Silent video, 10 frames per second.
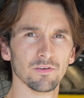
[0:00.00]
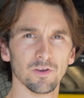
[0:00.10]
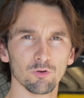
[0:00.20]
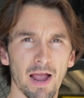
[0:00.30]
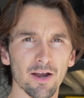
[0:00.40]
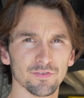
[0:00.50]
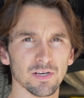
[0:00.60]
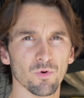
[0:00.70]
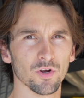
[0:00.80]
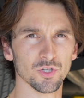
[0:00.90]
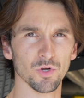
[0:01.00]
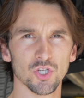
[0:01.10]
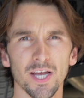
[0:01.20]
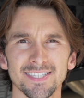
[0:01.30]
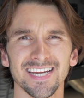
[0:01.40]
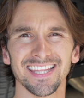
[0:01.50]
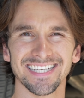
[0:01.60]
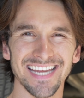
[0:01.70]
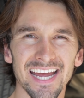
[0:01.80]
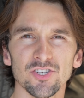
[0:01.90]
No rattles anymore. So adjusting the
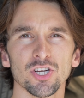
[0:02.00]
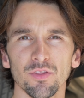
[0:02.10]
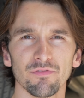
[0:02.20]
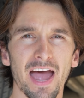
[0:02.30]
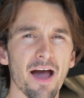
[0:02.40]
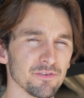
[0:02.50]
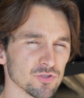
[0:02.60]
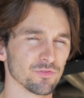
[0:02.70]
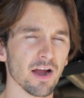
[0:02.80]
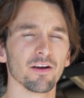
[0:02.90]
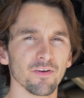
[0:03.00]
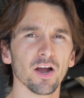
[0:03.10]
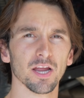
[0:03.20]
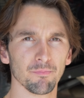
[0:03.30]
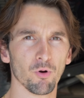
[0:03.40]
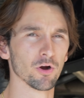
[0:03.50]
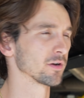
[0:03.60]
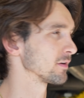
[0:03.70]
tension on the valve is very, very important.